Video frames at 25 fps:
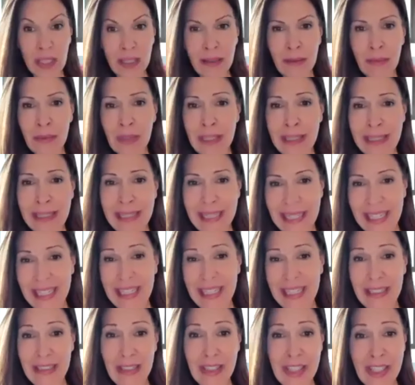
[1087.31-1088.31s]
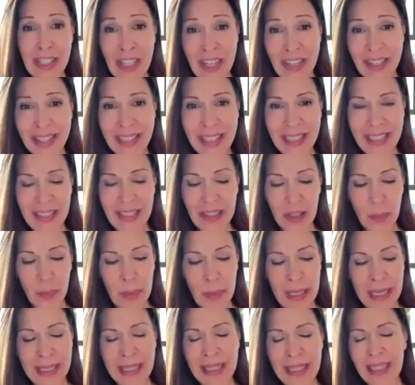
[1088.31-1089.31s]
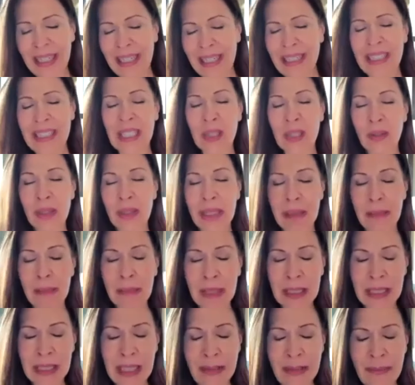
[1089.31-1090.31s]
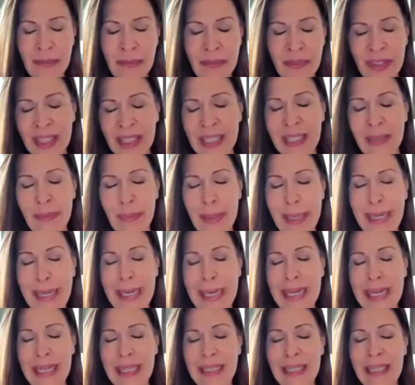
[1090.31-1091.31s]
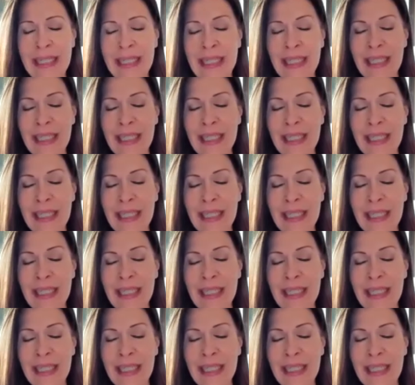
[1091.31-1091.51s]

I'm going to eat a cookie or pint of ice cream because I'm feeling bad.